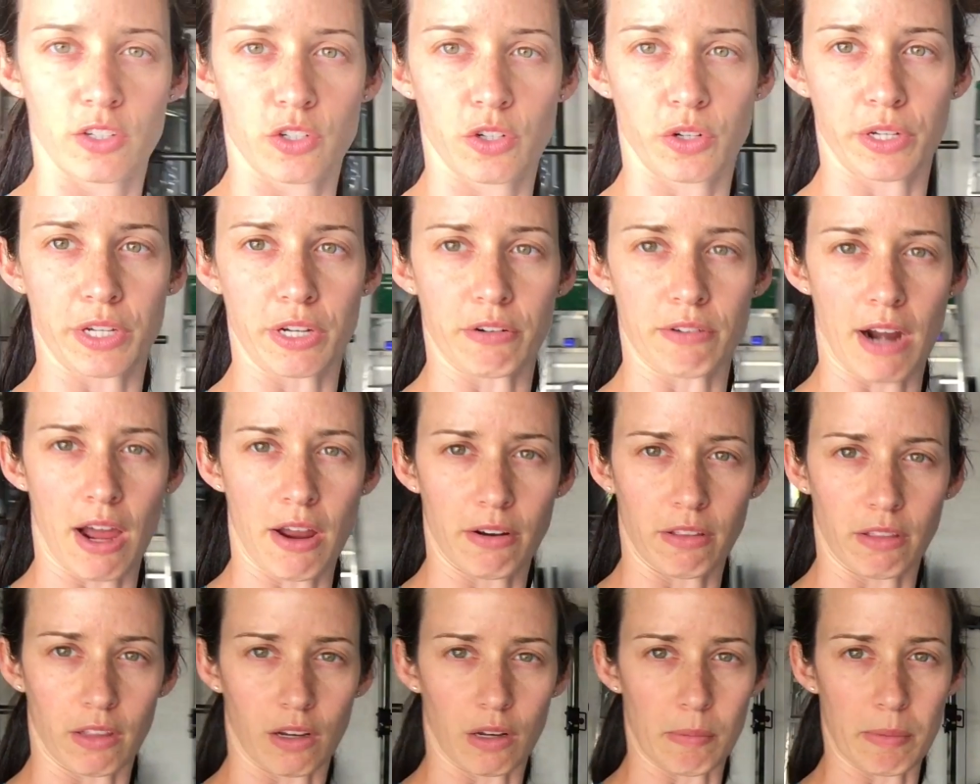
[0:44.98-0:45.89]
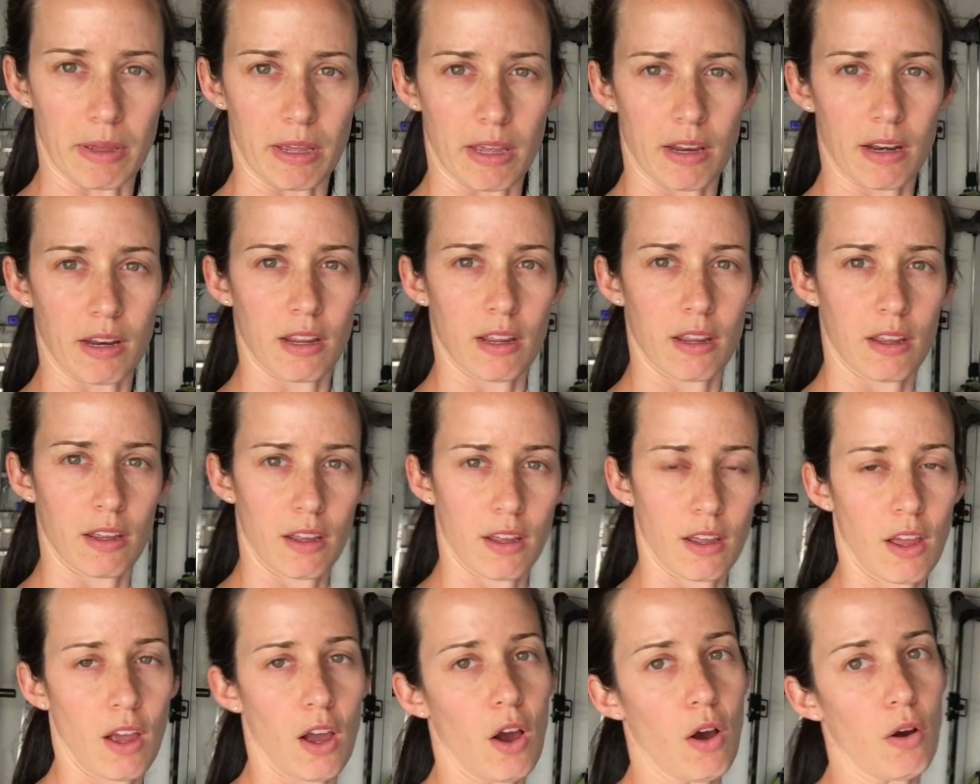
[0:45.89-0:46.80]
show you around a little bit.
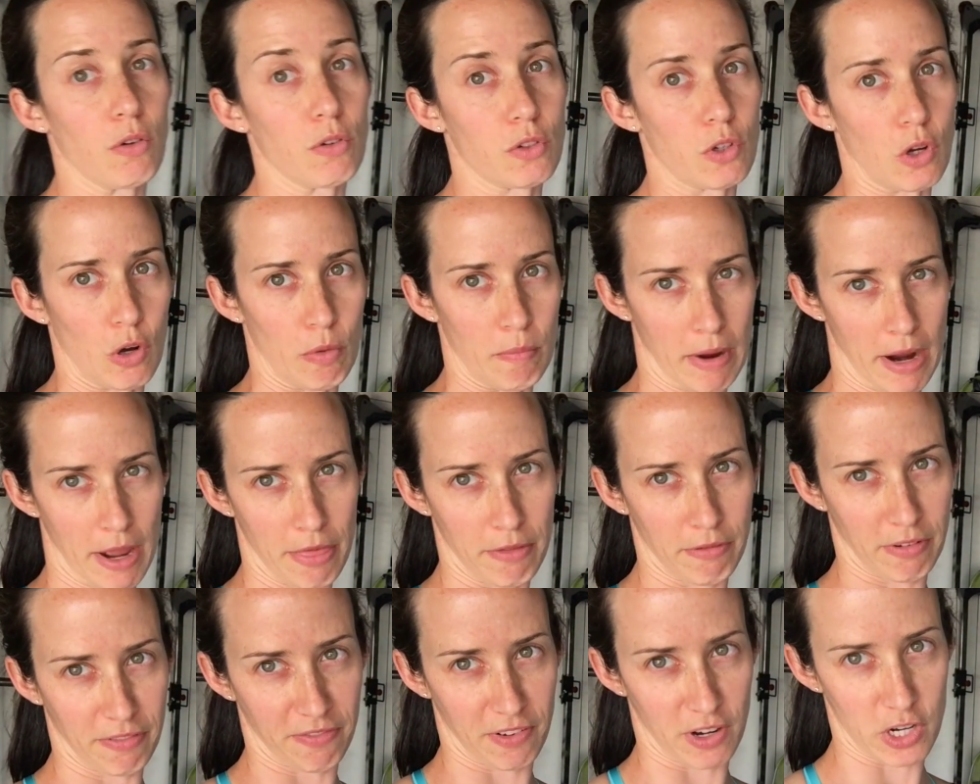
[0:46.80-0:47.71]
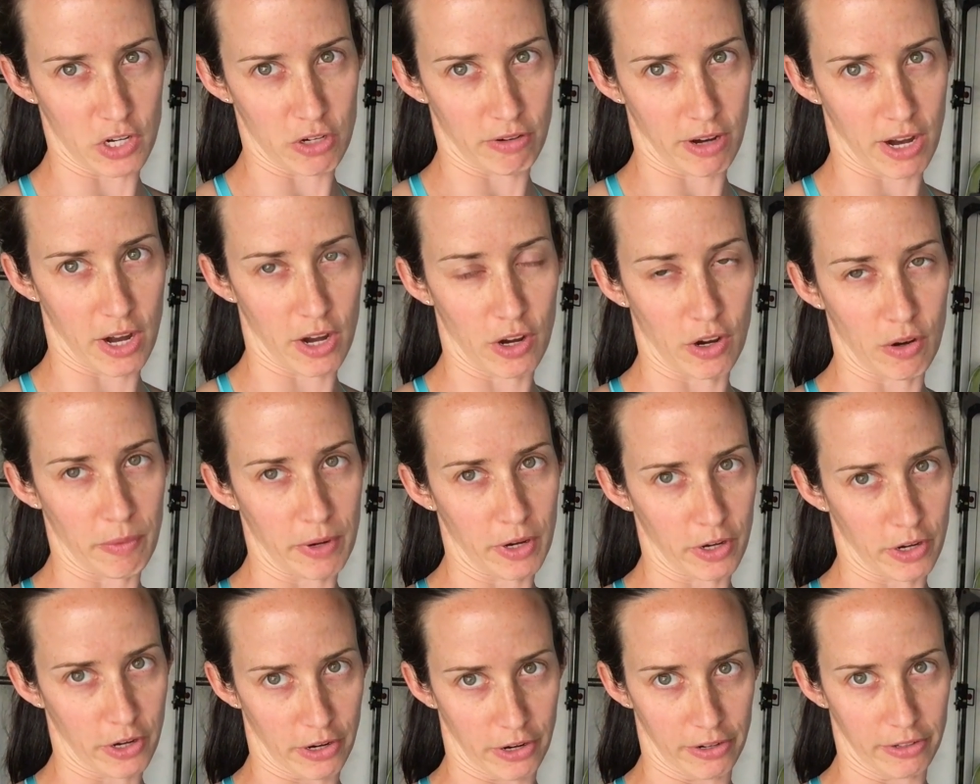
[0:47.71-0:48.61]
Oh, don't mind the refrigerator. We
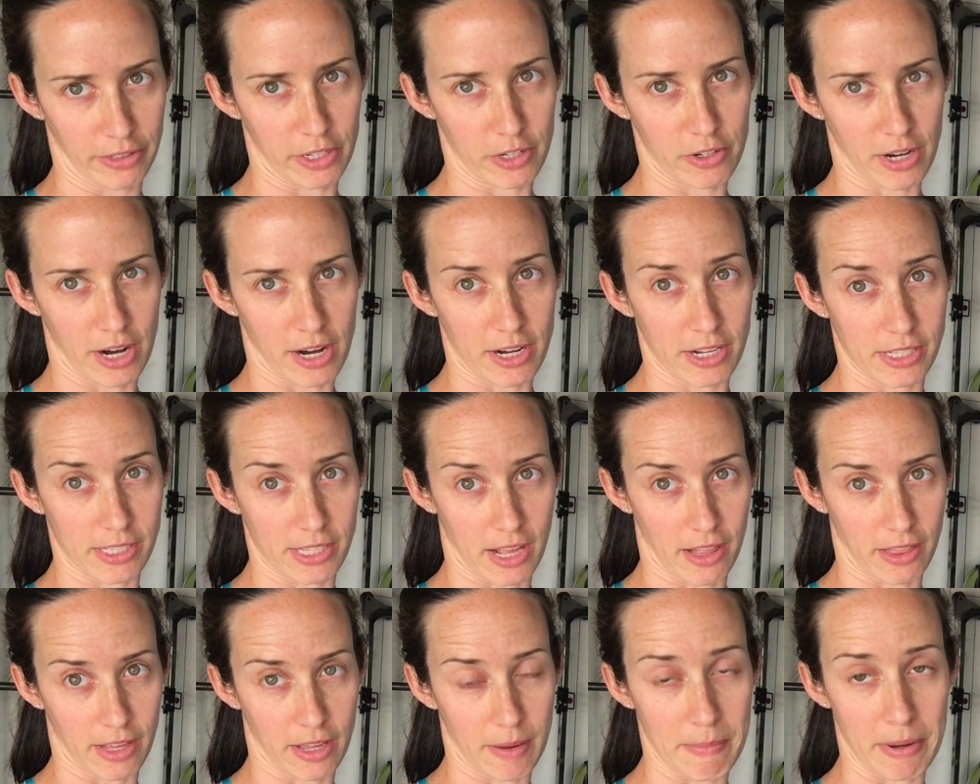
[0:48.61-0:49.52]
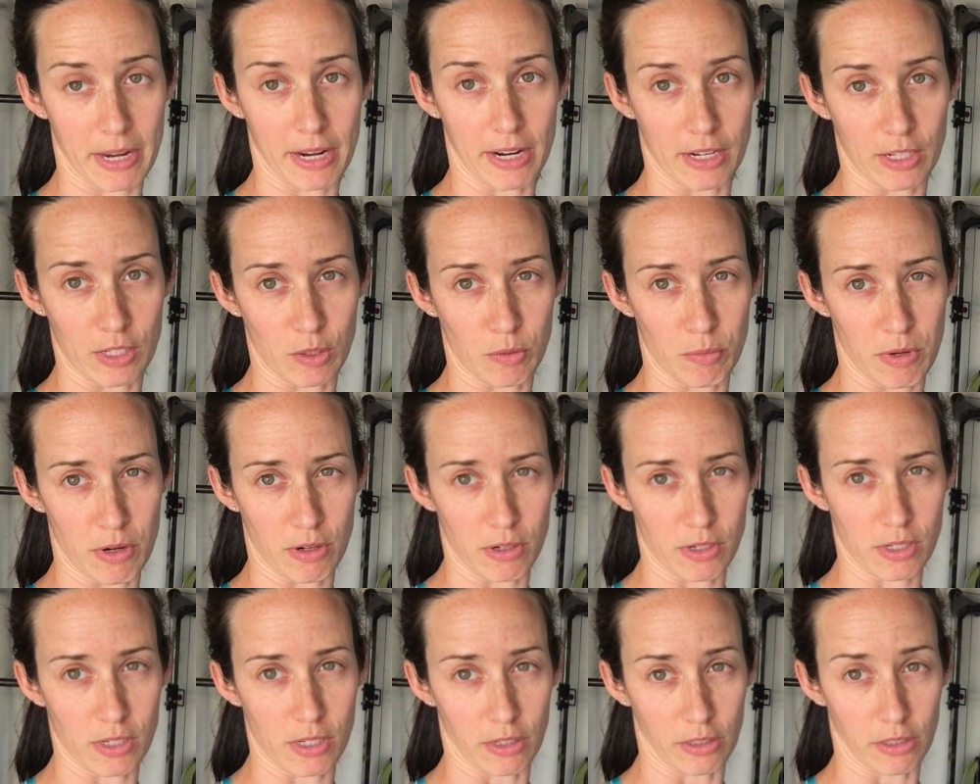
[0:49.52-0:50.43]
are currently trying to sell it because we are
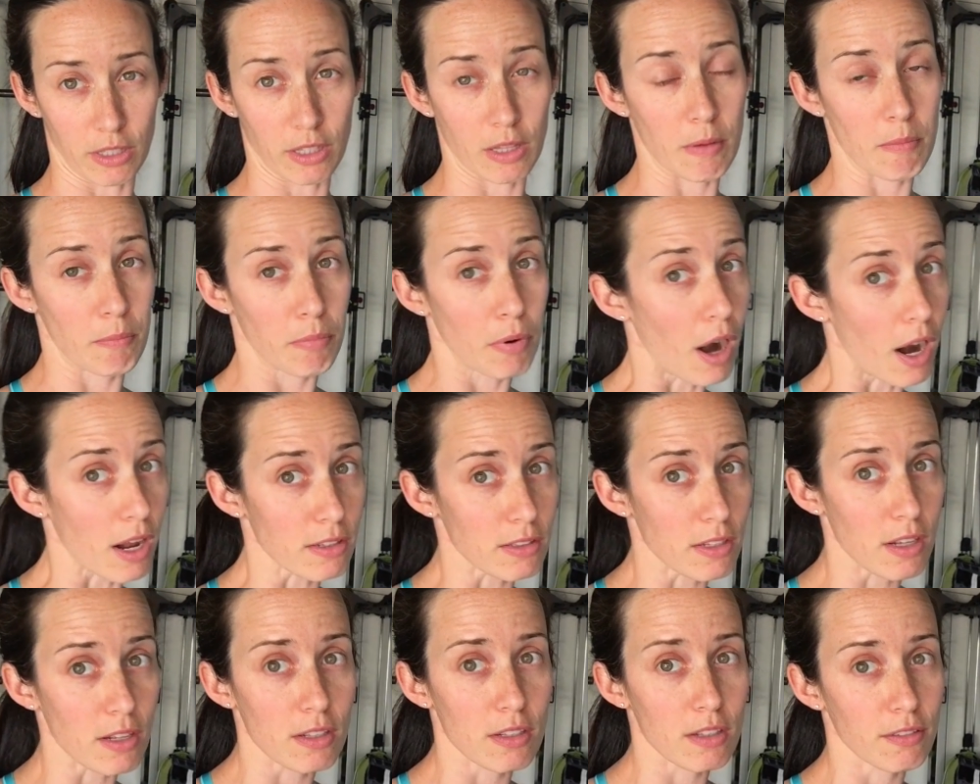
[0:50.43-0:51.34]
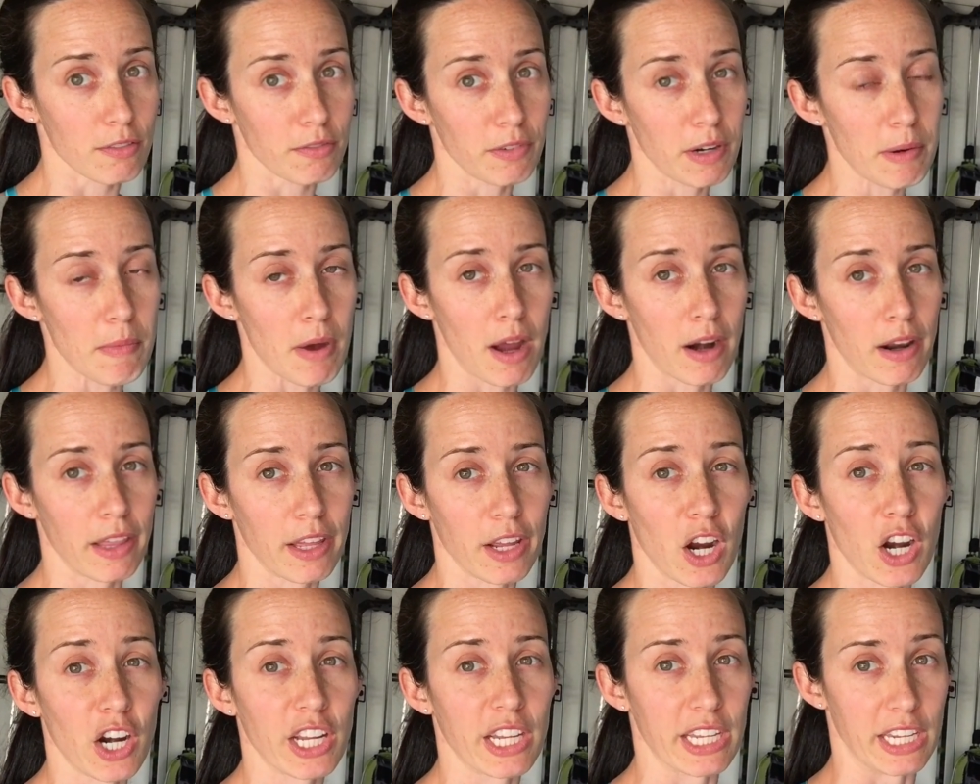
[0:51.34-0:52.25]
still in the process of remodeling
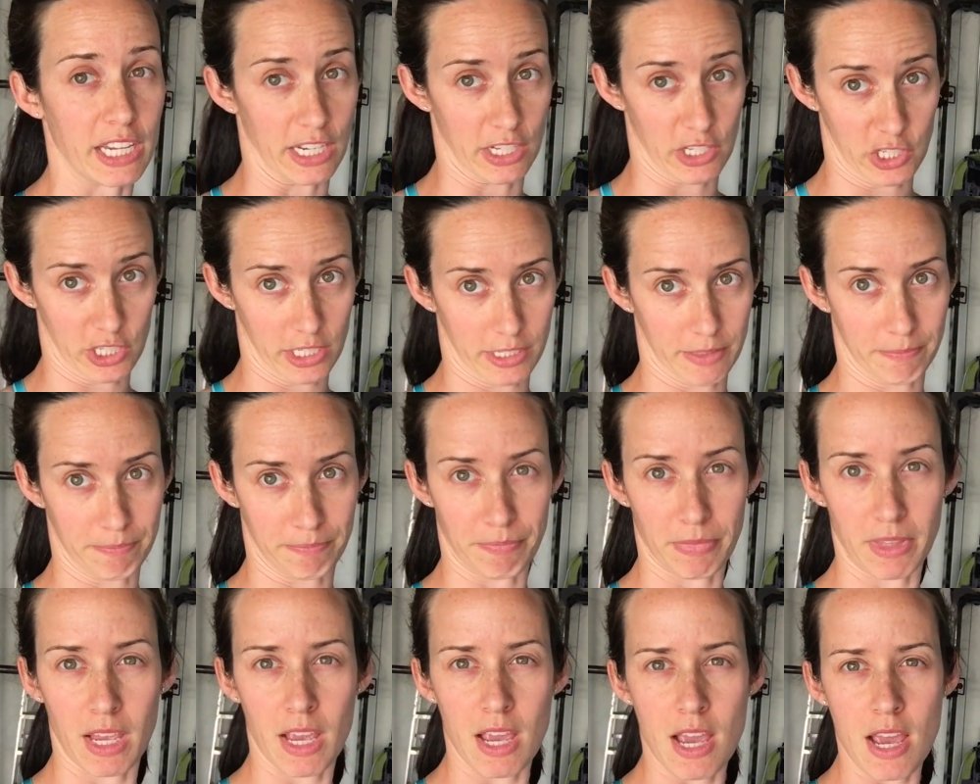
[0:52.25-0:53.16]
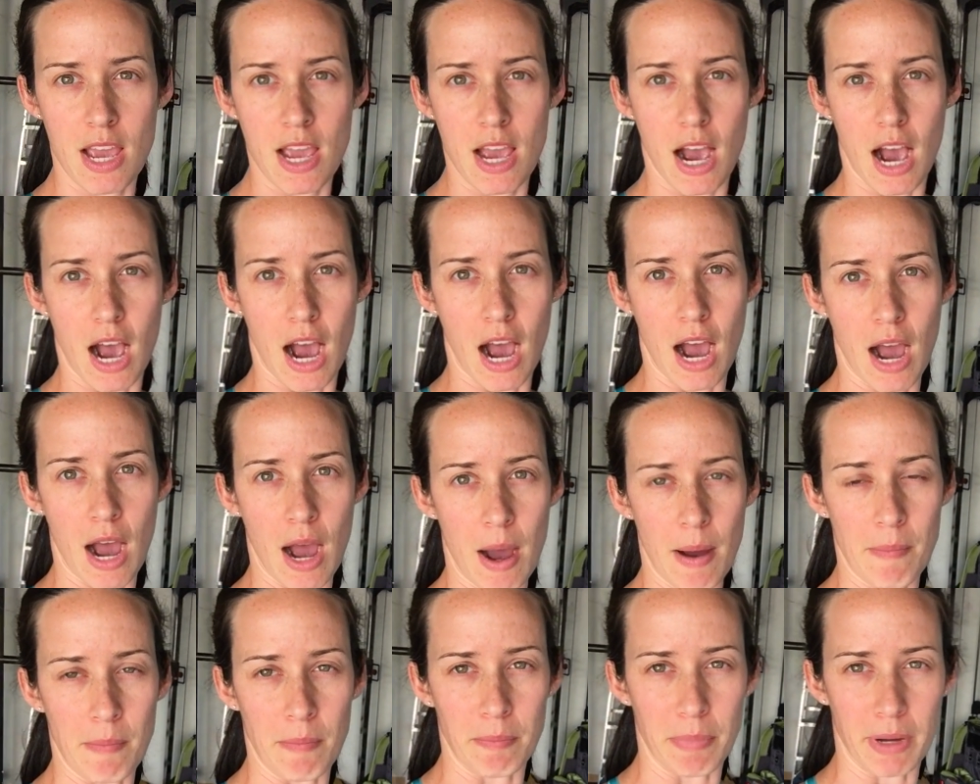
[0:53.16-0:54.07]
our kitchen.
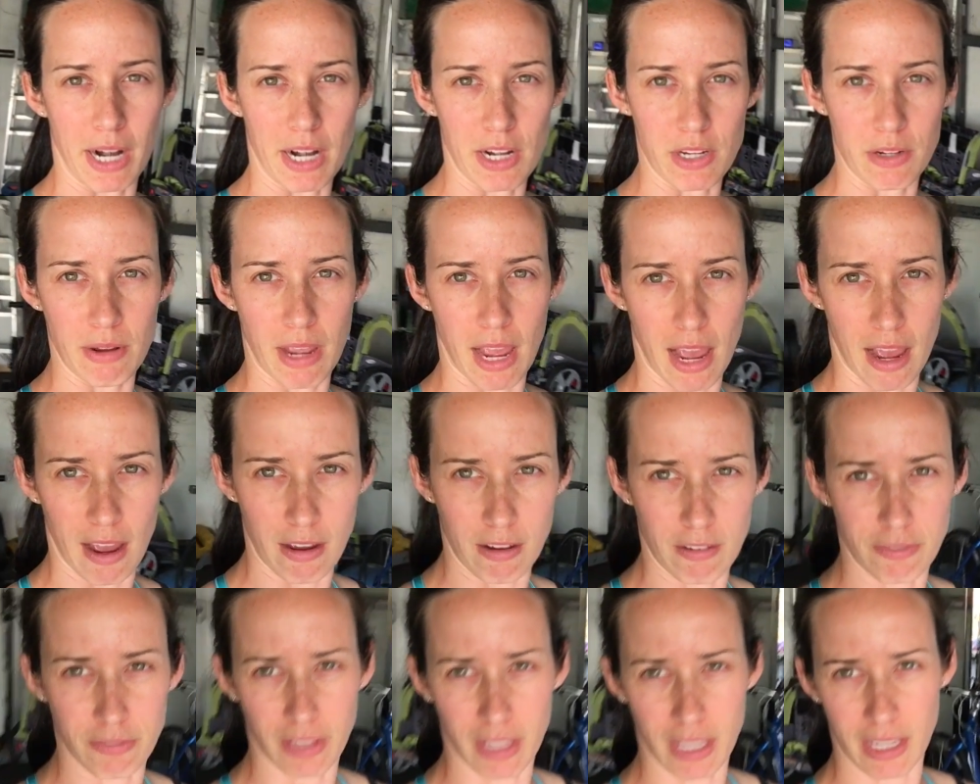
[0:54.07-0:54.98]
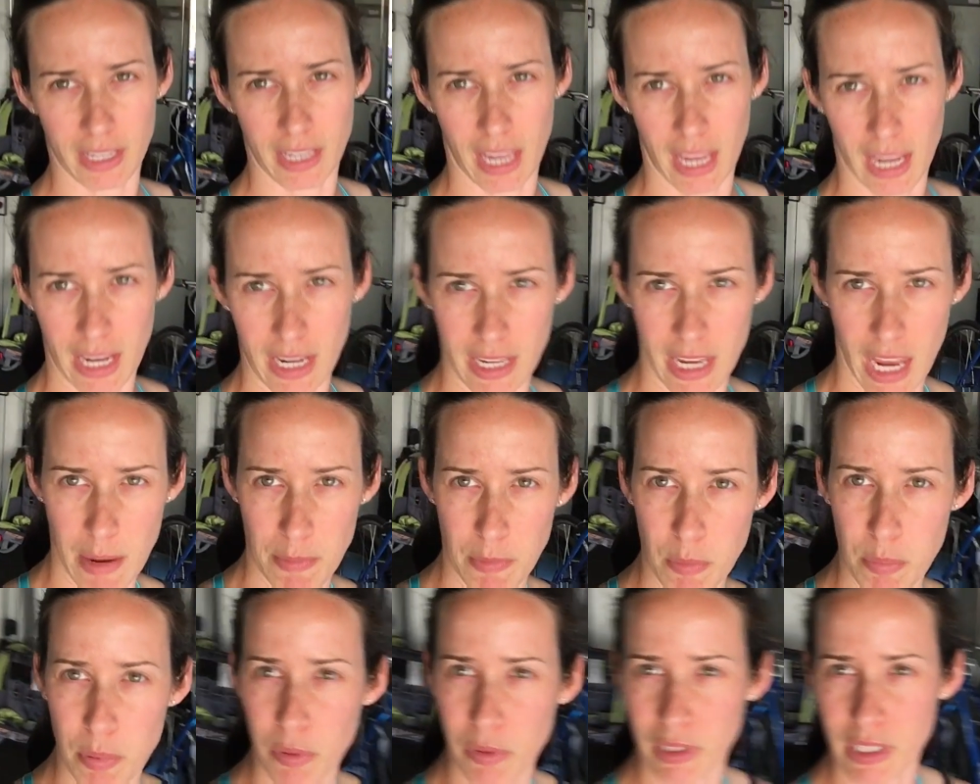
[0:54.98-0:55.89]
But I do have like a
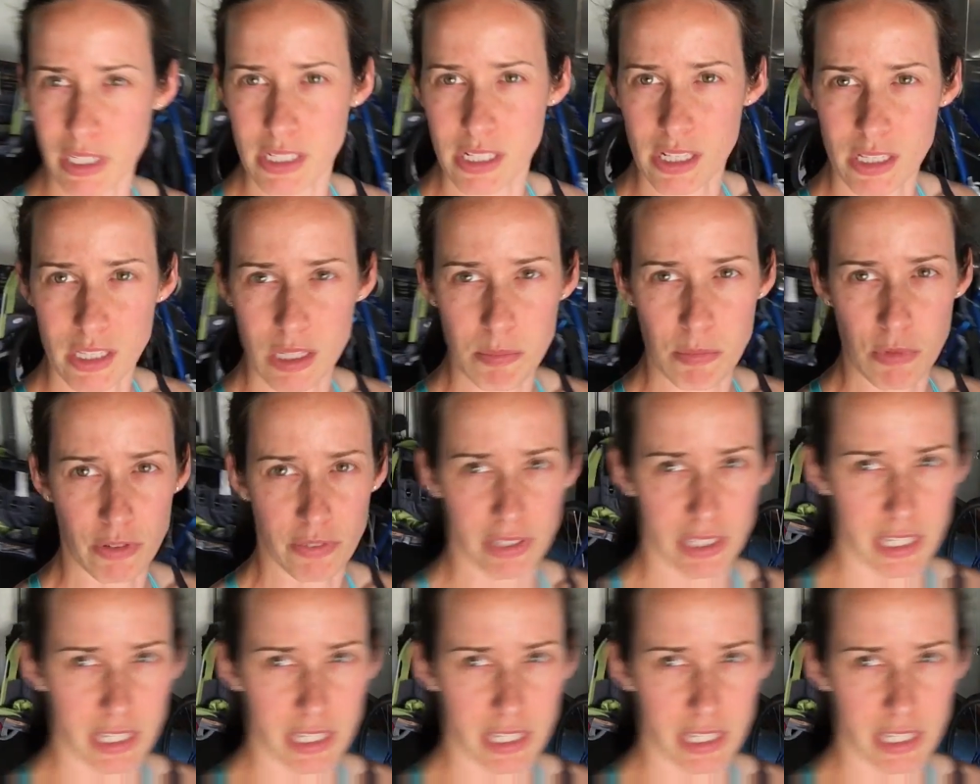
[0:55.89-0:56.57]
cable pulley system over